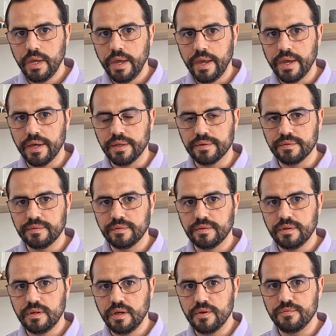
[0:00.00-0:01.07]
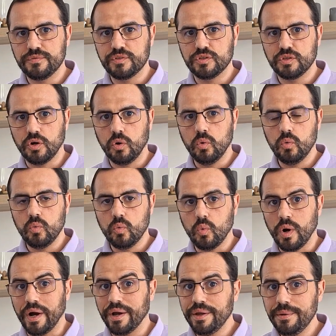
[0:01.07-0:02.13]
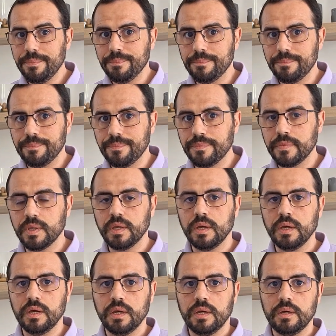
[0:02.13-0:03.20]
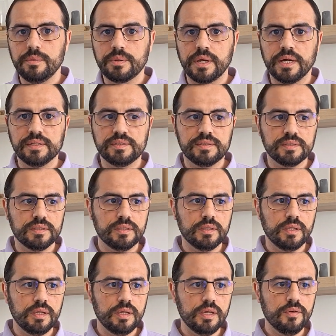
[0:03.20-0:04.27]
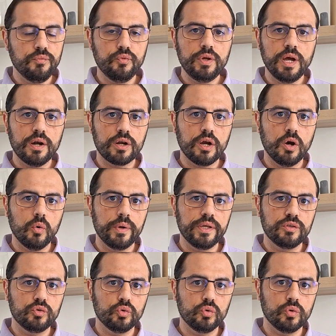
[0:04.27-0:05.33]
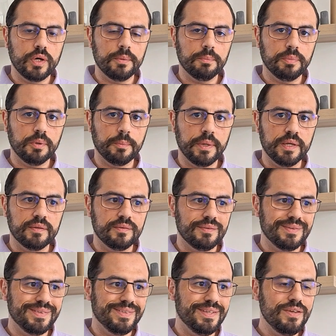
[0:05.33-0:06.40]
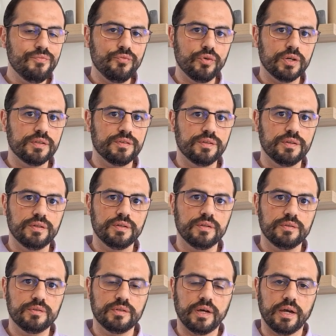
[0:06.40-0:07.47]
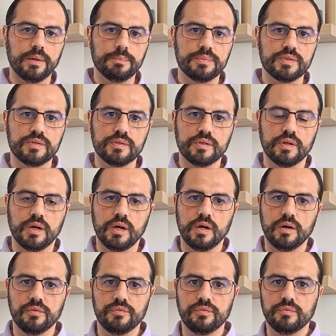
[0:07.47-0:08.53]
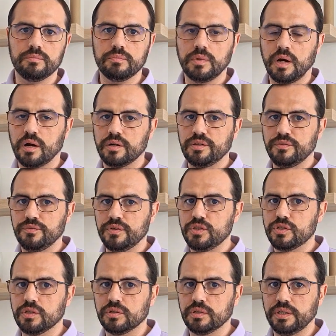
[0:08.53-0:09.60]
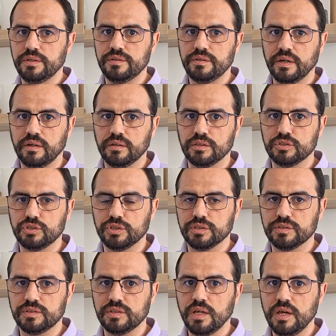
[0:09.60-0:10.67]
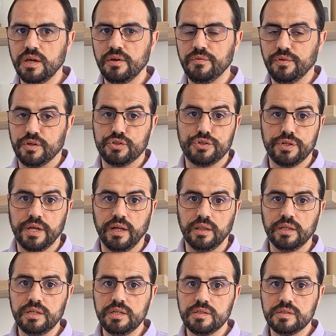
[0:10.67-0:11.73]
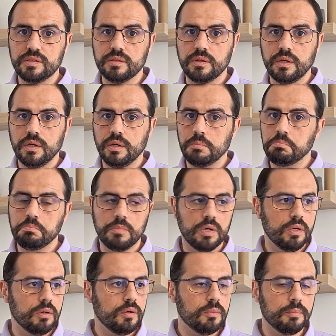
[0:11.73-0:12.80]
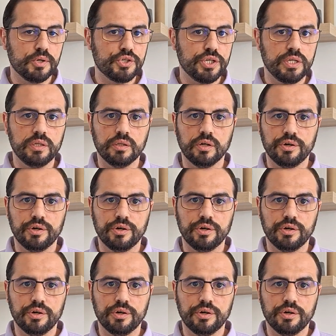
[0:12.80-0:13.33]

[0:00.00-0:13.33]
And if so, why? Because if we are going to implement different types of artificial intelligence functionalities, machine